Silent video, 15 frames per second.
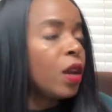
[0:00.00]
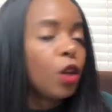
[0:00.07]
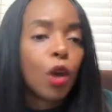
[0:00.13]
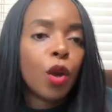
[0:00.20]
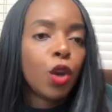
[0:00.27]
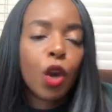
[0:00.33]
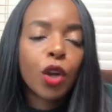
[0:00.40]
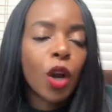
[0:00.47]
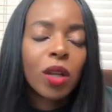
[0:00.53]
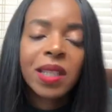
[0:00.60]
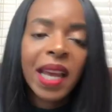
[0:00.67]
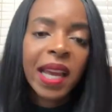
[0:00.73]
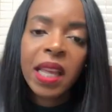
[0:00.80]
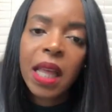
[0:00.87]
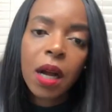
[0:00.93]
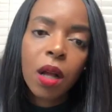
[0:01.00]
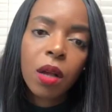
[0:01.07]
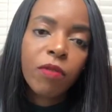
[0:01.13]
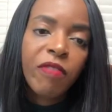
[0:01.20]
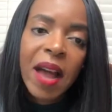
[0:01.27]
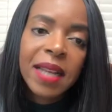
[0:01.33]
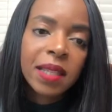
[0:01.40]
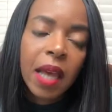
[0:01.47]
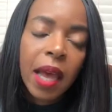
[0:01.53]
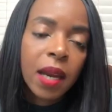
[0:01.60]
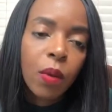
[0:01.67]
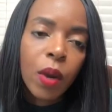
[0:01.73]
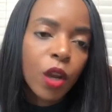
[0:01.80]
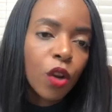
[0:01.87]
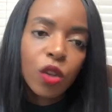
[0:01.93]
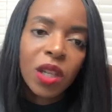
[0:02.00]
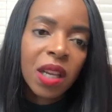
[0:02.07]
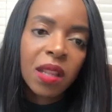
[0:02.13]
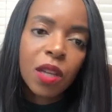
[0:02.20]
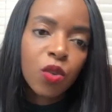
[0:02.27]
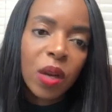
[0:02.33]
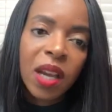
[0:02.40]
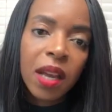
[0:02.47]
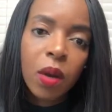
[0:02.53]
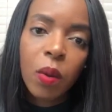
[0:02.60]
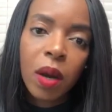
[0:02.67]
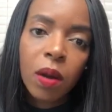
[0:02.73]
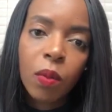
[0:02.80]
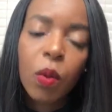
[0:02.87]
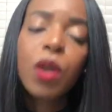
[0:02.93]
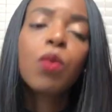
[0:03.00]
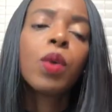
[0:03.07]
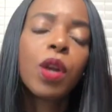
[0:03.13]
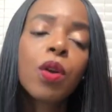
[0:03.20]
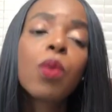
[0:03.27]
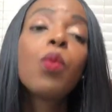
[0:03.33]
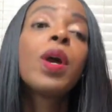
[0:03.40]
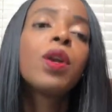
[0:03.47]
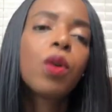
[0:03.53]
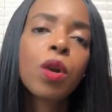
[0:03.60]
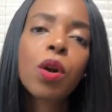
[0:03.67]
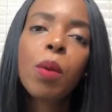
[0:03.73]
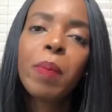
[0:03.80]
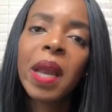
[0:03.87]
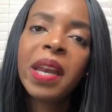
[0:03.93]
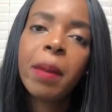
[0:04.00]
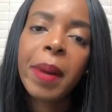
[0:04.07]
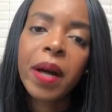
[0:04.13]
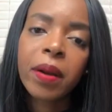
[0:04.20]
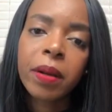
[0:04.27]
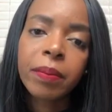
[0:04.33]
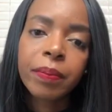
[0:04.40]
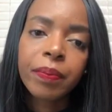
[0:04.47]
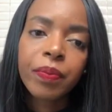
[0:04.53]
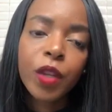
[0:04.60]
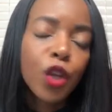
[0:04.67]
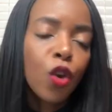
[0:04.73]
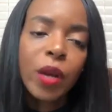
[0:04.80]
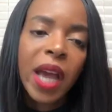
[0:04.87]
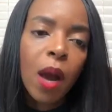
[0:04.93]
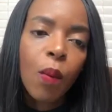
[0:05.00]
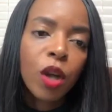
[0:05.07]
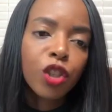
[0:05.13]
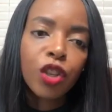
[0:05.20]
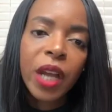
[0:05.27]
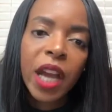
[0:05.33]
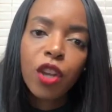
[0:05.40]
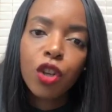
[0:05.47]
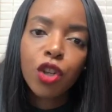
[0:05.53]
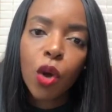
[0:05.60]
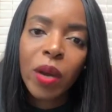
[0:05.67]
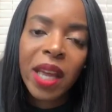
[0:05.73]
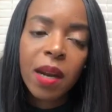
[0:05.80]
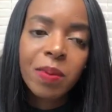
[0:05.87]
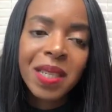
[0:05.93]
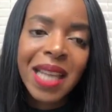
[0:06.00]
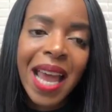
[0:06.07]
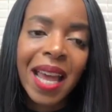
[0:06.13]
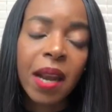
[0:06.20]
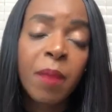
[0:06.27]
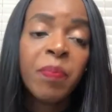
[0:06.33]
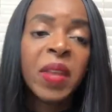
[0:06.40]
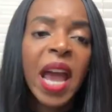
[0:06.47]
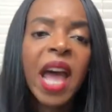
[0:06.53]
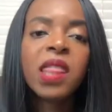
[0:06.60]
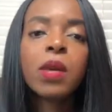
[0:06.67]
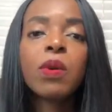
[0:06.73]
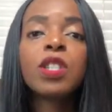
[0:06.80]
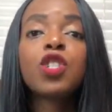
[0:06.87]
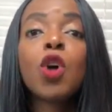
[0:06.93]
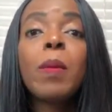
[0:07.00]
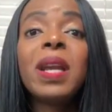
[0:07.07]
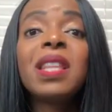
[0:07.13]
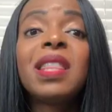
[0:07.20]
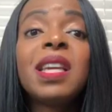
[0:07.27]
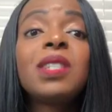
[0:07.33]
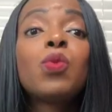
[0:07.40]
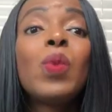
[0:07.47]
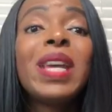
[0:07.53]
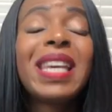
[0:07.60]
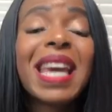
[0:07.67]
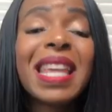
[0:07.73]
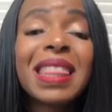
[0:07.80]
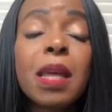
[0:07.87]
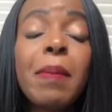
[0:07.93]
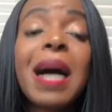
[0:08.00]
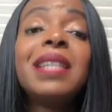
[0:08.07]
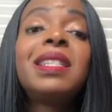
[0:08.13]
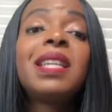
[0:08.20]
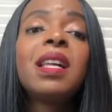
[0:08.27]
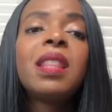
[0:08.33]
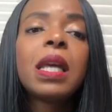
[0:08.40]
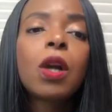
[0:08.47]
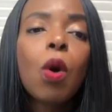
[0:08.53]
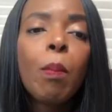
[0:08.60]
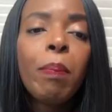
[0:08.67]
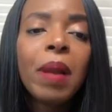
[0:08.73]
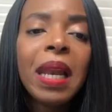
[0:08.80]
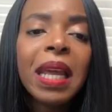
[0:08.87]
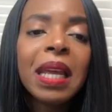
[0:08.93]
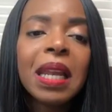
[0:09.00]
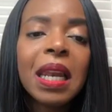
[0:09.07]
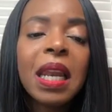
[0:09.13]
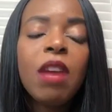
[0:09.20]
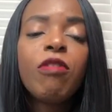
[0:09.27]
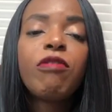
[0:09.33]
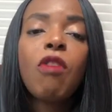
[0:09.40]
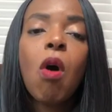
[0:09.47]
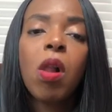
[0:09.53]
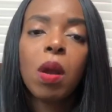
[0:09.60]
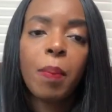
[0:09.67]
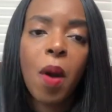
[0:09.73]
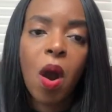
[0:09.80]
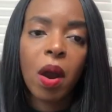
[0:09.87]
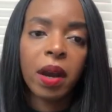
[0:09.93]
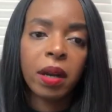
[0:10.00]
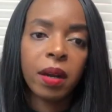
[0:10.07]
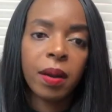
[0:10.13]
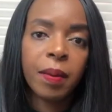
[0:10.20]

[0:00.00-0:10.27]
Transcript: You're not taking that Fanta anywhere. You're not taking that drink anywhere. What are you going to complain about it? You get what you get. You don't get upset. And there are so many things. We get them until they completely fall apart.